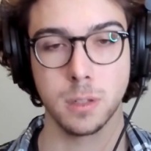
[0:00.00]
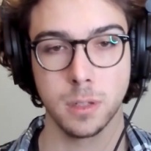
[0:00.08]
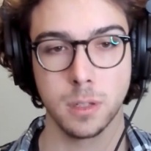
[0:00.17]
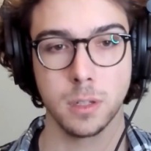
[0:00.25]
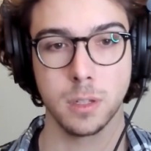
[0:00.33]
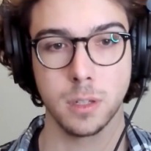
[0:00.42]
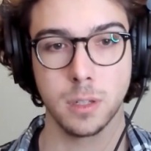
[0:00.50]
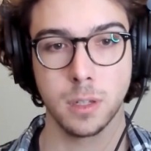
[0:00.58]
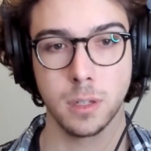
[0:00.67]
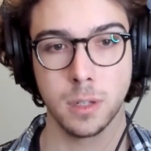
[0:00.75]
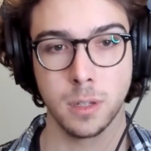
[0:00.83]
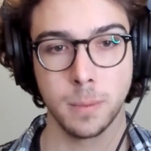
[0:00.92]

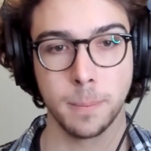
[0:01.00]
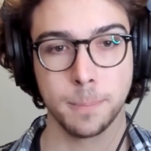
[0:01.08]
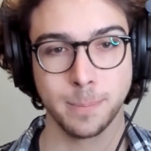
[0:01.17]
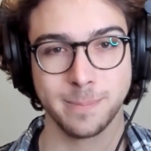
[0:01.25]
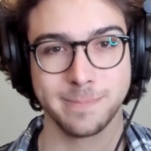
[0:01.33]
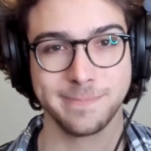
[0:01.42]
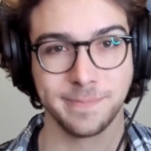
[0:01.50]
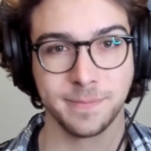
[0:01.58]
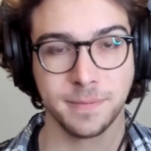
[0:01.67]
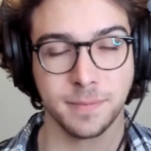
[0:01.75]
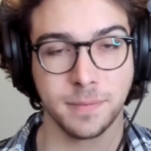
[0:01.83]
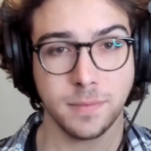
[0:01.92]

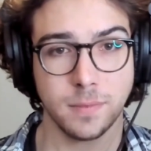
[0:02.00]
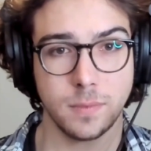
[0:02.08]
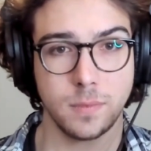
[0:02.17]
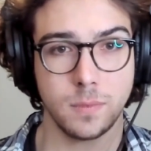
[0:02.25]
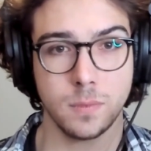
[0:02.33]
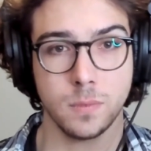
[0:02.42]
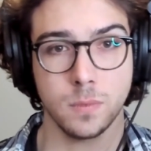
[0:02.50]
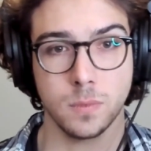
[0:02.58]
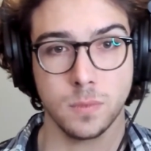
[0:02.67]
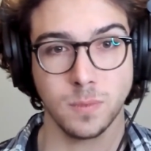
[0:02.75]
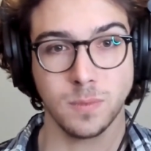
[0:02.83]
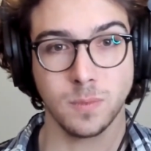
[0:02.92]

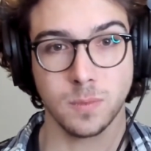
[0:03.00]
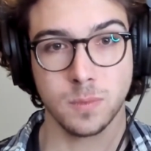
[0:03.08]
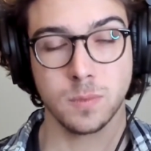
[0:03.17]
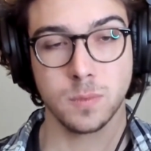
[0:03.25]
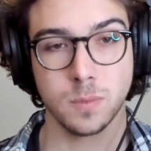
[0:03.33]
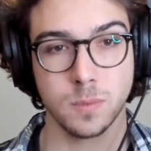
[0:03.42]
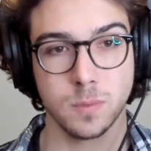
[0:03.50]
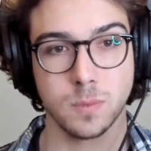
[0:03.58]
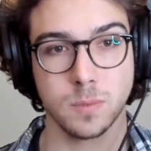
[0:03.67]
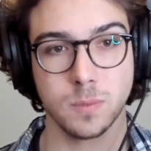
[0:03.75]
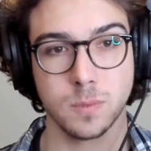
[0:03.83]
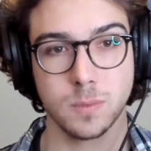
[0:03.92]

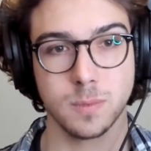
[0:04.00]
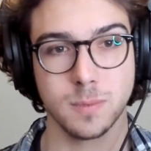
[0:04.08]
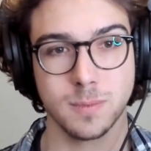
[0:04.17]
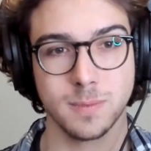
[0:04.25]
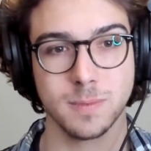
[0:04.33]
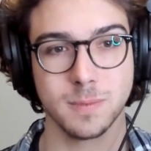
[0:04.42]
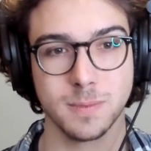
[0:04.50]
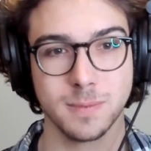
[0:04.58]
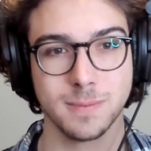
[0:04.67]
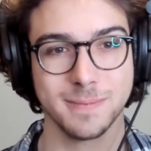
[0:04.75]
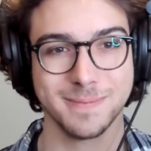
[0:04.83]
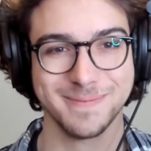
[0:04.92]

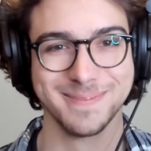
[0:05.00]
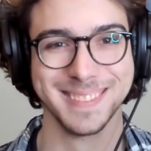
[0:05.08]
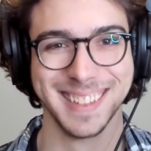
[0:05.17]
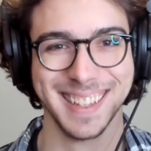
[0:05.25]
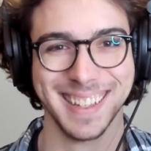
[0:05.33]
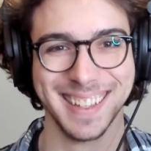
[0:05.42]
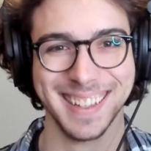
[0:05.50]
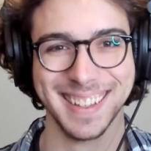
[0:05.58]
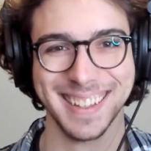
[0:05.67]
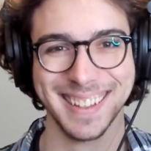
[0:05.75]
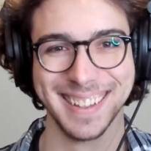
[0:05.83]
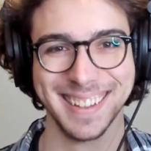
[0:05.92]

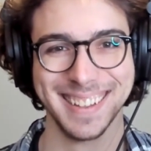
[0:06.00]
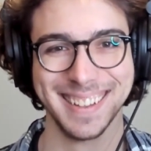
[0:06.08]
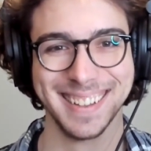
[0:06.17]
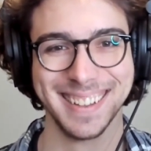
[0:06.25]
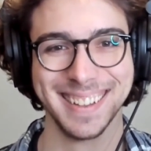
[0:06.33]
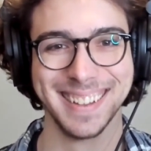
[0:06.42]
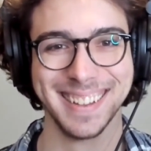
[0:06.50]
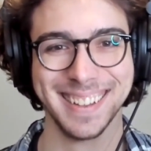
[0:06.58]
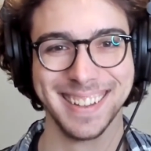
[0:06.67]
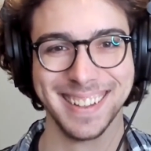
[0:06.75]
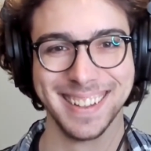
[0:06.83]
This person isn't speaking.